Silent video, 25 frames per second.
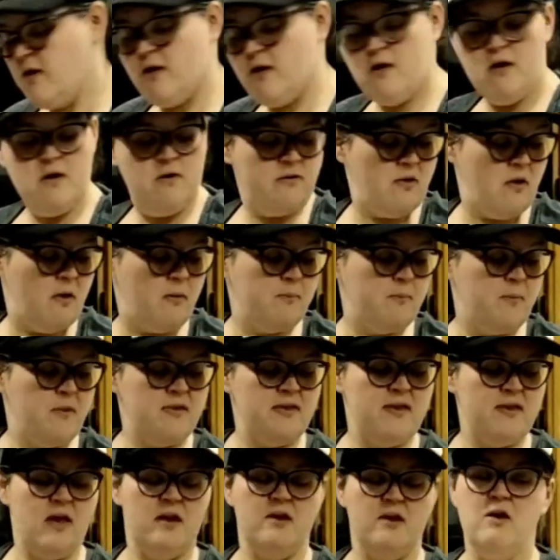So I'm
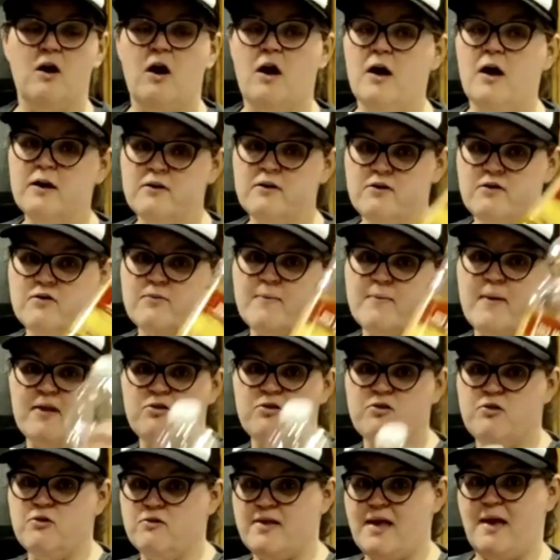put that on. Use about two
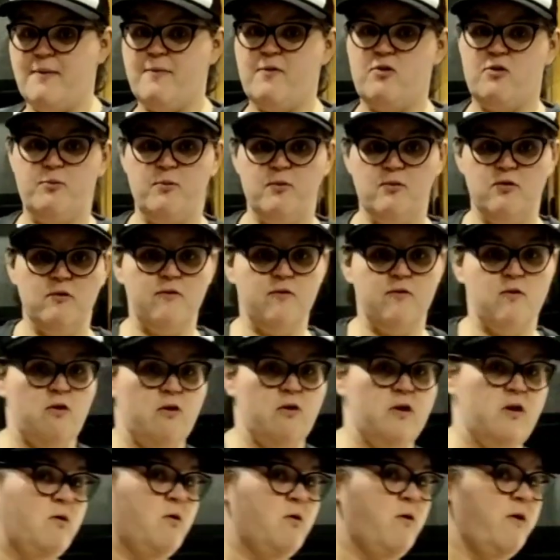tablespoons of cooking
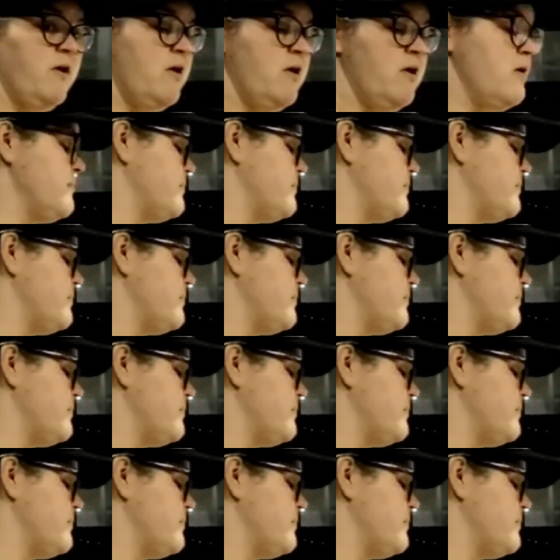oil.